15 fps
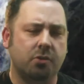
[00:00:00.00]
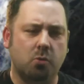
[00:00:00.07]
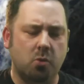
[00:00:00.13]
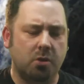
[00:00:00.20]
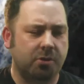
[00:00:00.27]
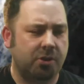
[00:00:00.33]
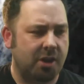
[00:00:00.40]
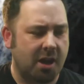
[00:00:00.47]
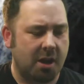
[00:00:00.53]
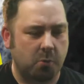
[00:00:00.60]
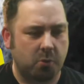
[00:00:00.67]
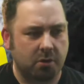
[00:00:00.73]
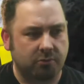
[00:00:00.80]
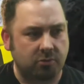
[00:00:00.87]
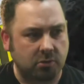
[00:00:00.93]
the one thing I
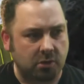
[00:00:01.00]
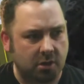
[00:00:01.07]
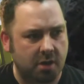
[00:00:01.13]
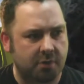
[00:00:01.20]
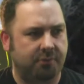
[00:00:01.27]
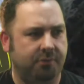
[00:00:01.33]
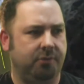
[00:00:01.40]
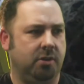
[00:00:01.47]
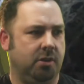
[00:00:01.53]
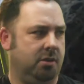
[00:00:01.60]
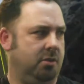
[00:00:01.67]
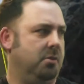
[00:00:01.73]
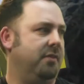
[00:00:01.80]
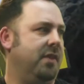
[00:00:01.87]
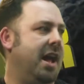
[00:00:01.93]
would have loved
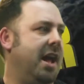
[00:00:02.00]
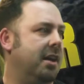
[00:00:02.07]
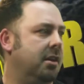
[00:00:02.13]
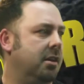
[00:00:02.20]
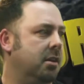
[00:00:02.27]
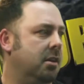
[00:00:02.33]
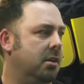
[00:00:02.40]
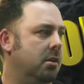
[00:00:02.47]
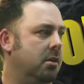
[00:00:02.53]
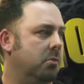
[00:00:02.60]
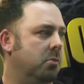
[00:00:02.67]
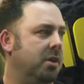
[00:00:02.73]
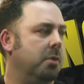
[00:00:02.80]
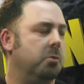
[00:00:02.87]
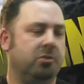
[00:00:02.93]
to have had
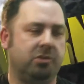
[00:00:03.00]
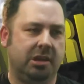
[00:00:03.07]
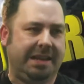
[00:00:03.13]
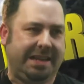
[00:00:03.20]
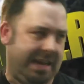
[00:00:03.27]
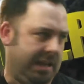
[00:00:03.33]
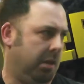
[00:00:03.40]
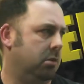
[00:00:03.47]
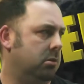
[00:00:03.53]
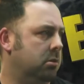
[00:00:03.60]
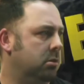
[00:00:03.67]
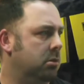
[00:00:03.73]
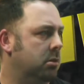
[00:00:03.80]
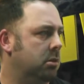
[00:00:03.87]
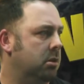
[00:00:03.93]
when I was little
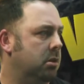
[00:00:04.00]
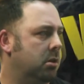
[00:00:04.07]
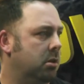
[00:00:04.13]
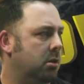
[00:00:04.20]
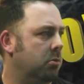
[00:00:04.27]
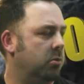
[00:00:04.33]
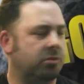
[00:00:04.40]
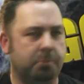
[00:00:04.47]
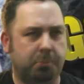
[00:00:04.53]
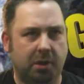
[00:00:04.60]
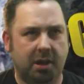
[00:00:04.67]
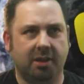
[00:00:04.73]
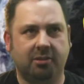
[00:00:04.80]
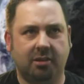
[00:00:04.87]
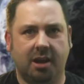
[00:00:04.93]
was a
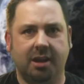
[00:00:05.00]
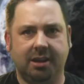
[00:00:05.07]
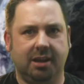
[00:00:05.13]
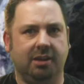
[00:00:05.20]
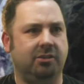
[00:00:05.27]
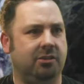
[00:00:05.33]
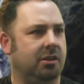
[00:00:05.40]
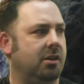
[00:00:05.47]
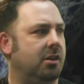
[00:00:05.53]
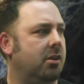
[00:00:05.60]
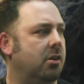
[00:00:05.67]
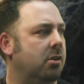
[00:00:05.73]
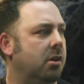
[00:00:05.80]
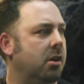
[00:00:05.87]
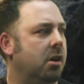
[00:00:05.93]
place like this to
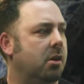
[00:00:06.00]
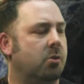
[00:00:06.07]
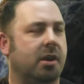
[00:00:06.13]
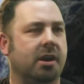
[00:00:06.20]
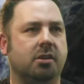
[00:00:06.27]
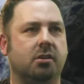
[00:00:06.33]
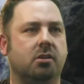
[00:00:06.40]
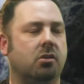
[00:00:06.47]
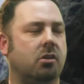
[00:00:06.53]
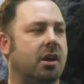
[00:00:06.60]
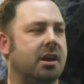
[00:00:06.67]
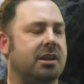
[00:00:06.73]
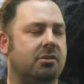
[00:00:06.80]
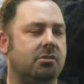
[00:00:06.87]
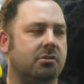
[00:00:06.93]
go, where I could go,
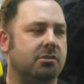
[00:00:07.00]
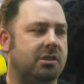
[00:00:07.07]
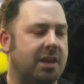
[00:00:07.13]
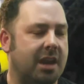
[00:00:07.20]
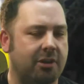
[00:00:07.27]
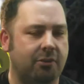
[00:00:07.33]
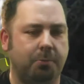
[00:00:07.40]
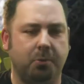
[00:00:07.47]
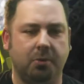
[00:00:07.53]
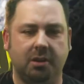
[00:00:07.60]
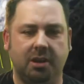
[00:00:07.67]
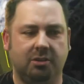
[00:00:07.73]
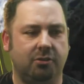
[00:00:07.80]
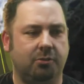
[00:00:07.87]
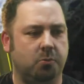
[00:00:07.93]
I so
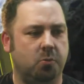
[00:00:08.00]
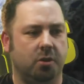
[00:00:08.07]
desperately just